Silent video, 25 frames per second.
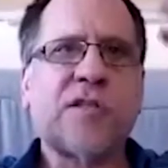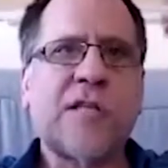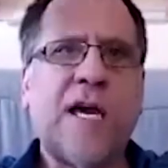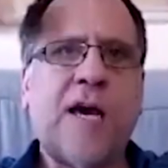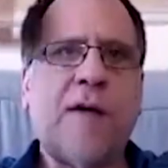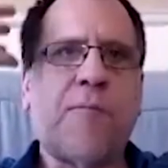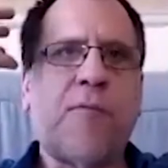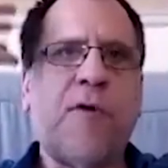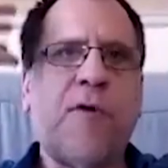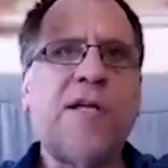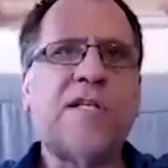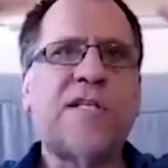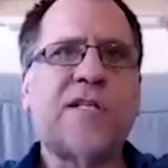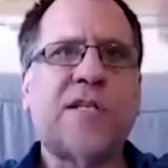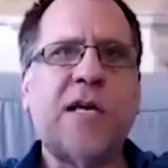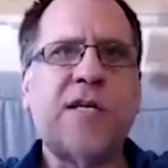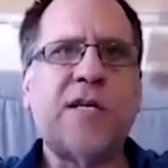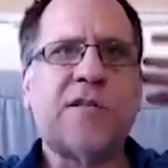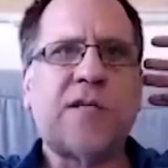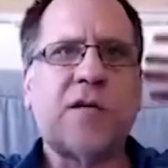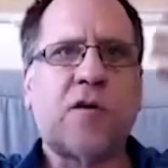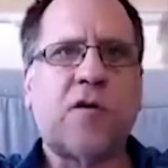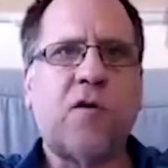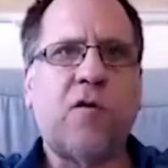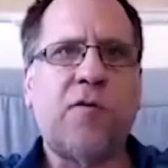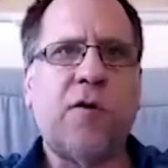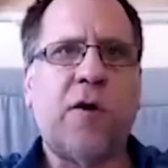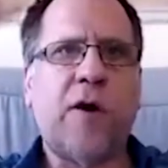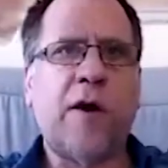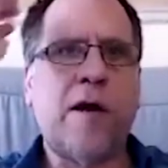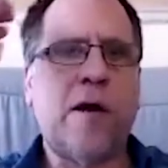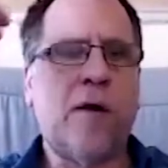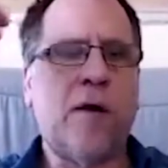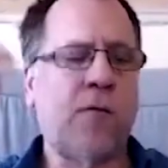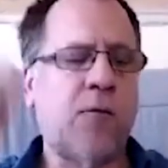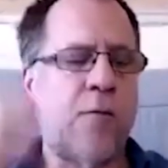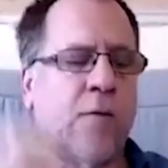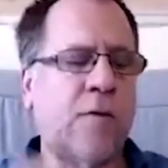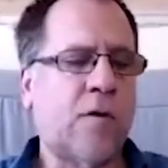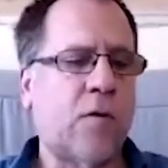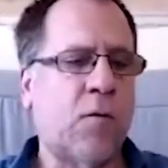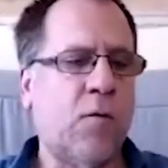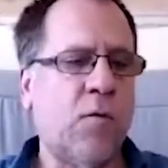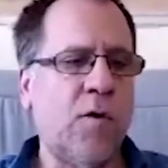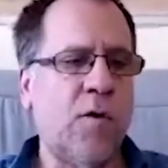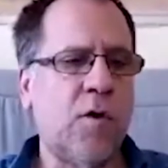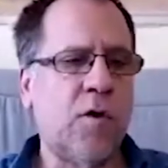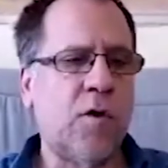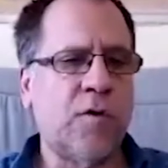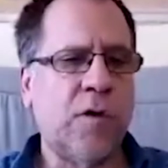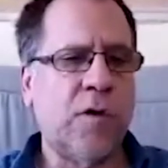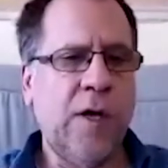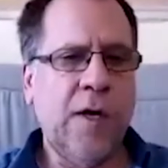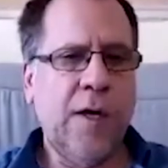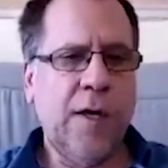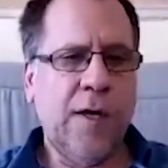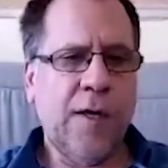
They have brain states that covariate with the world,